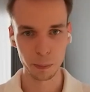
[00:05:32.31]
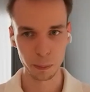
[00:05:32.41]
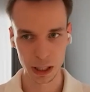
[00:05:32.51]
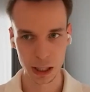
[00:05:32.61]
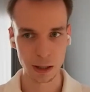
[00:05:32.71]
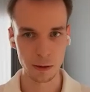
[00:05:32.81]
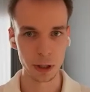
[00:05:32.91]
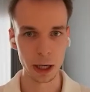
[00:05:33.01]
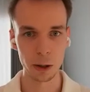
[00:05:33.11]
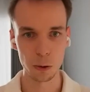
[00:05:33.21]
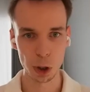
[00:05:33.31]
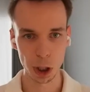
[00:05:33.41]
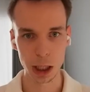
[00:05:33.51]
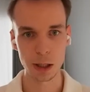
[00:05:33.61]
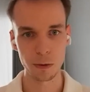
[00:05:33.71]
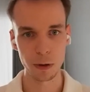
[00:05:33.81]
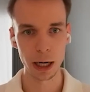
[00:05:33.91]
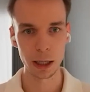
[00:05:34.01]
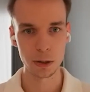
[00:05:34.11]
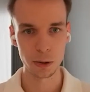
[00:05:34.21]
predictive AI or generative
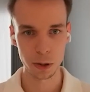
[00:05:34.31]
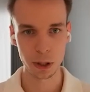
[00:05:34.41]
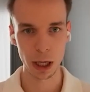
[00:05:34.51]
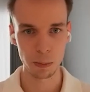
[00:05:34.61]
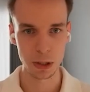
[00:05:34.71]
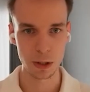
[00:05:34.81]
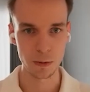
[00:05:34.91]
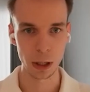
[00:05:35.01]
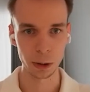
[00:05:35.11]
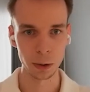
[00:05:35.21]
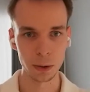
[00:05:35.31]
AI to extract business value.